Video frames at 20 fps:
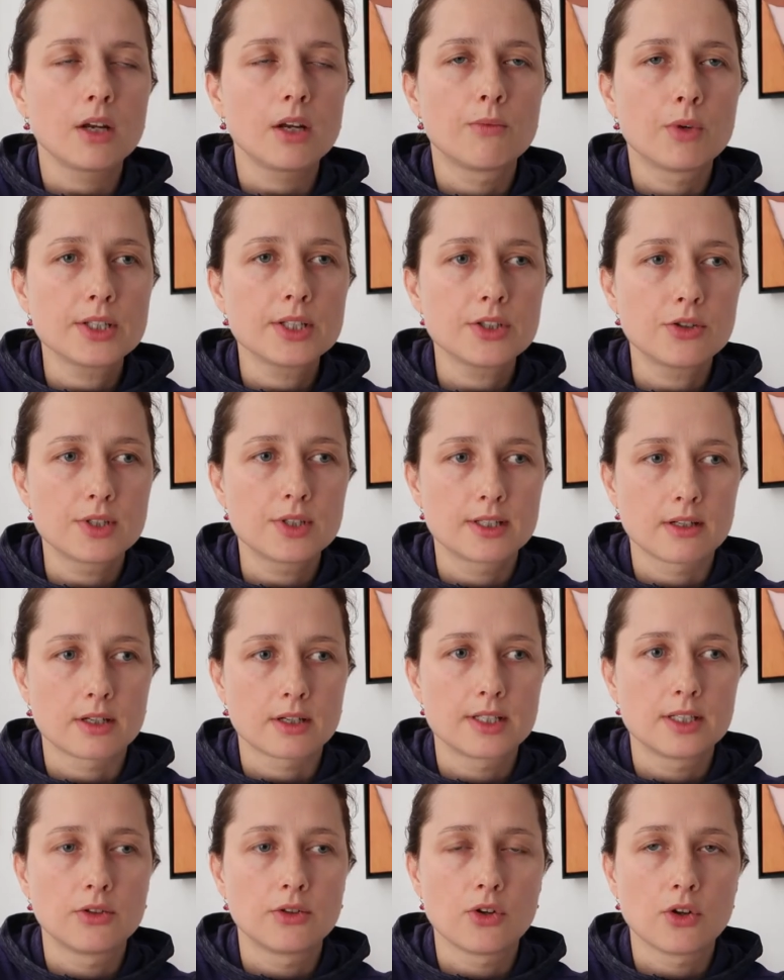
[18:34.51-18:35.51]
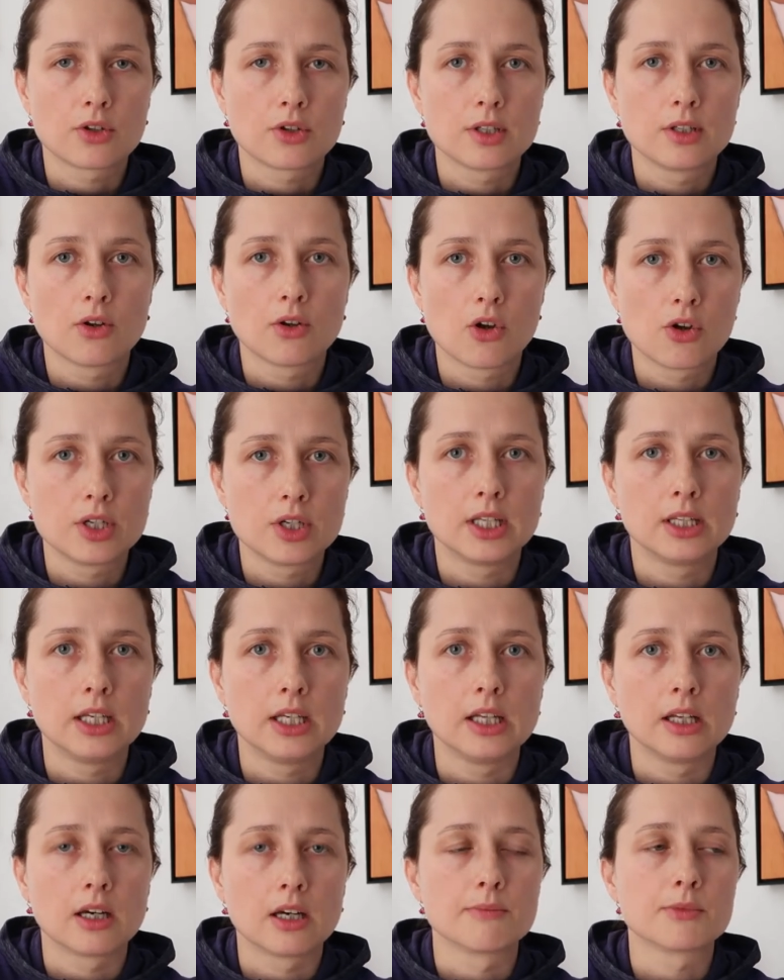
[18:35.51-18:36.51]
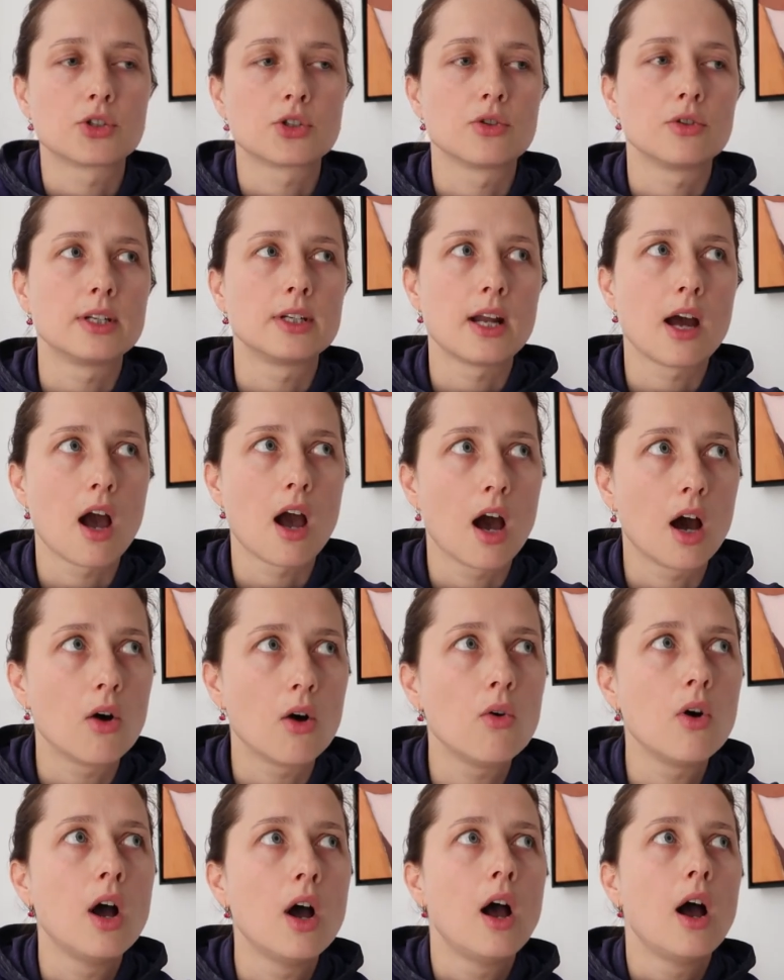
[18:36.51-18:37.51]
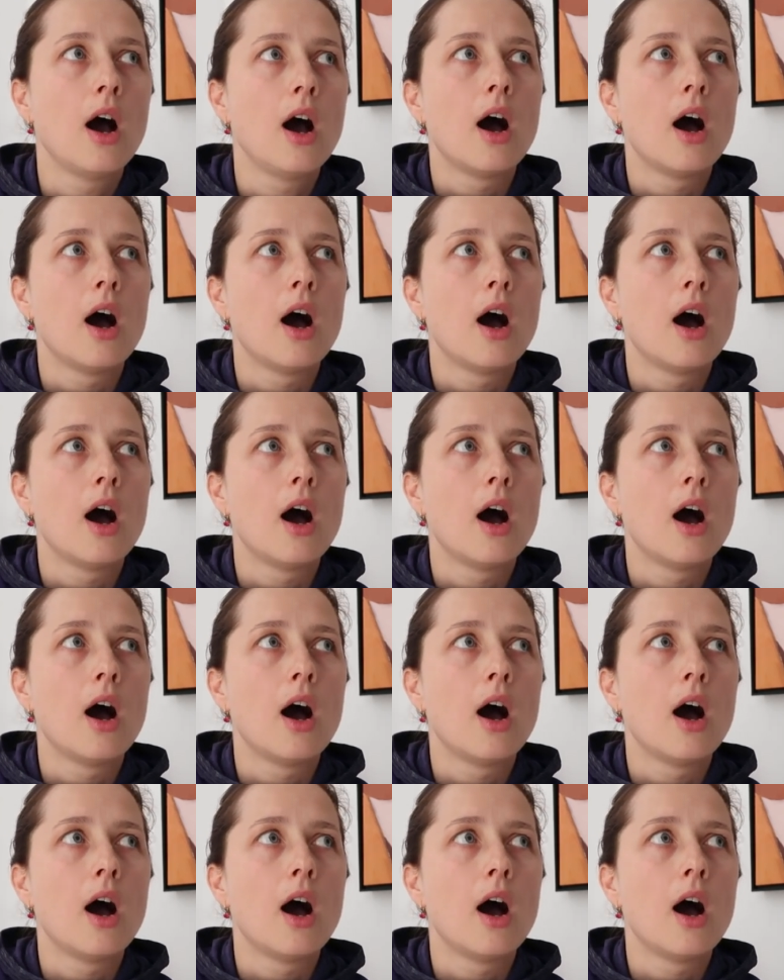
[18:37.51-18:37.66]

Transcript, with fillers: once you start in earning income so now